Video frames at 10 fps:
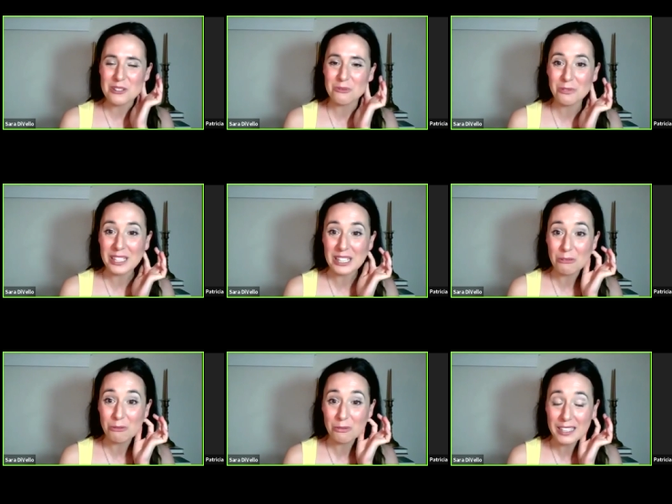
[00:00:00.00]
is
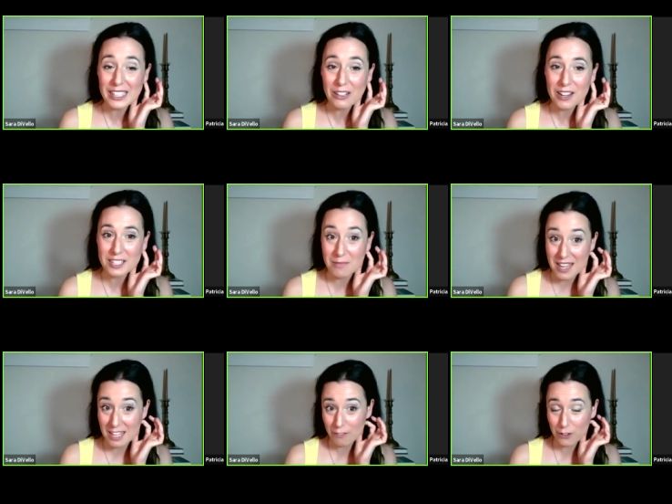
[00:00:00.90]
really, really awesome.
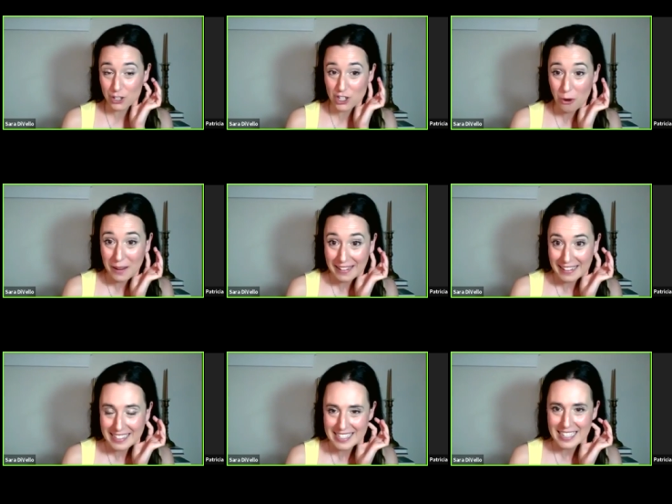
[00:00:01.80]
Thank you for showing
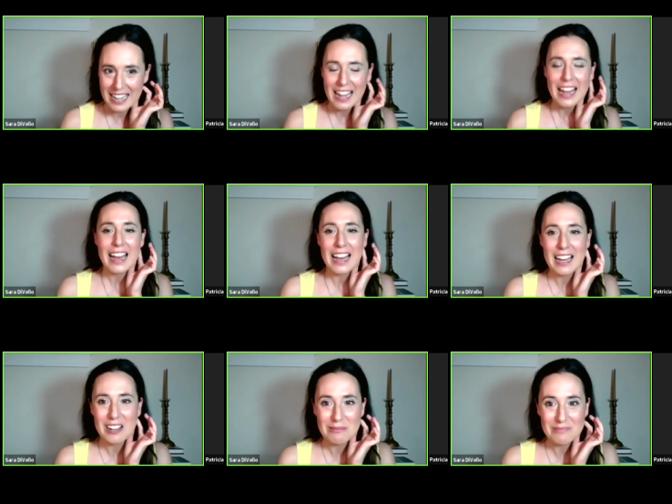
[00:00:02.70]
us,
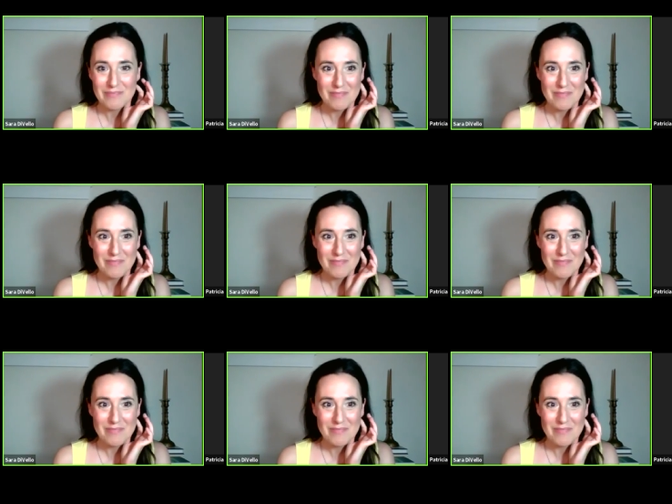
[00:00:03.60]
um,